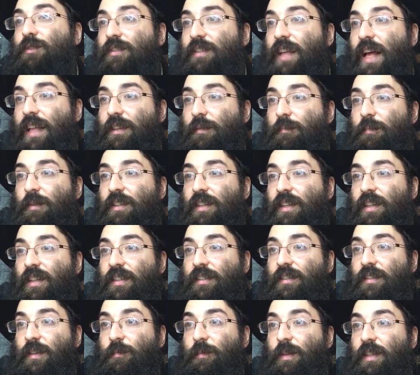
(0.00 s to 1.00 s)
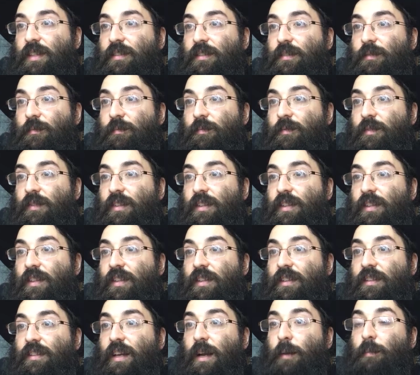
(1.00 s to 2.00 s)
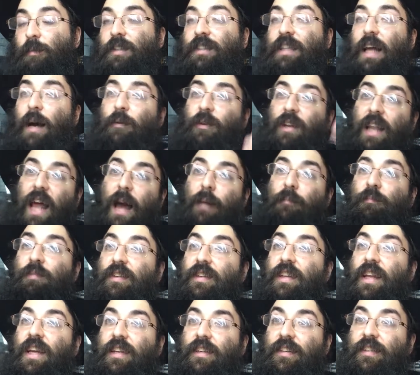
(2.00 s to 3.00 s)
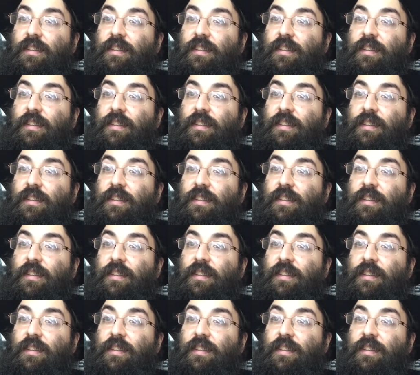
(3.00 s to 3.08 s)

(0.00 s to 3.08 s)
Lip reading: stand up at Chias HaMesim. The Rebbe says, that will happen later.